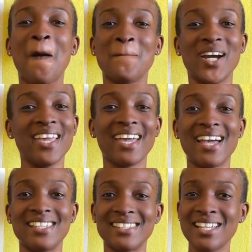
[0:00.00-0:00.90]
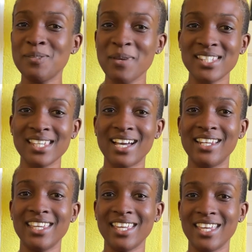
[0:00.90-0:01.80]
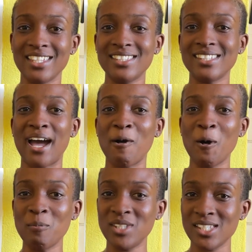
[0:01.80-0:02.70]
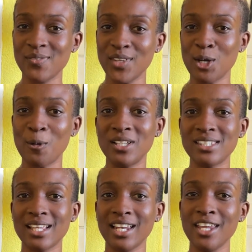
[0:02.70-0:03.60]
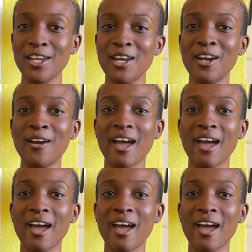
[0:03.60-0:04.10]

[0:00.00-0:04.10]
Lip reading: But yeah guys, that's basically it. I hope this video was clear.